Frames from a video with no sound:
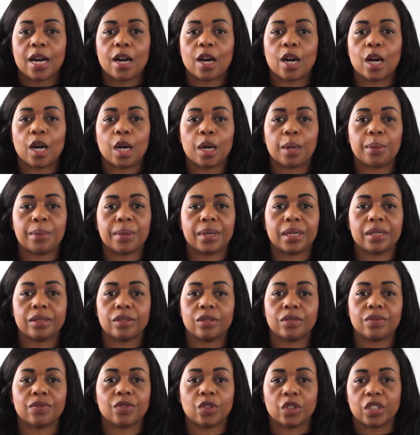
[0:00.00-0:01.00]

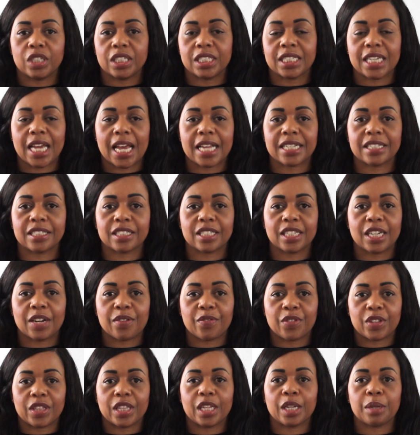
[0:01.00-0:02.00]
and you've got your desk and
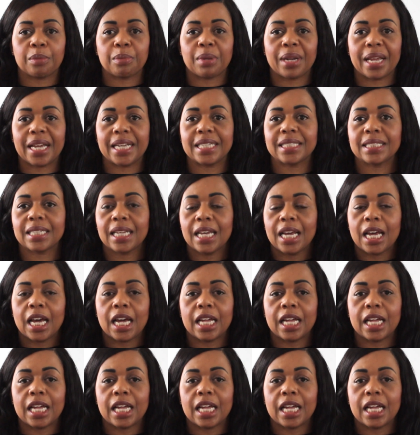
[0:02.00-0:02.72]
everything in place.